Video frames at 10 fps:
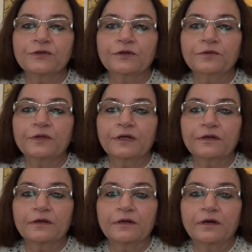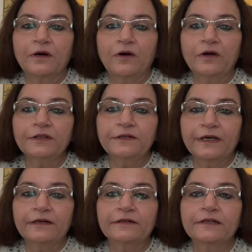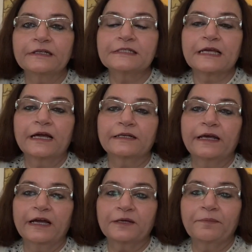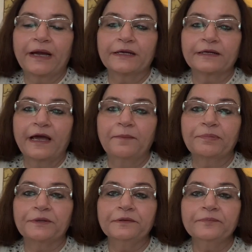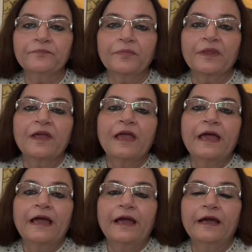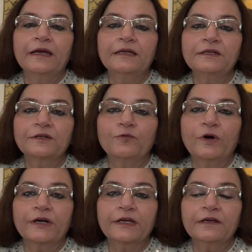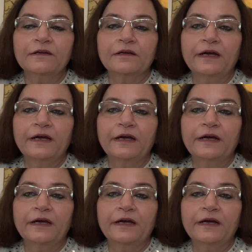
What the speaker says: On the territories attack might happen, and working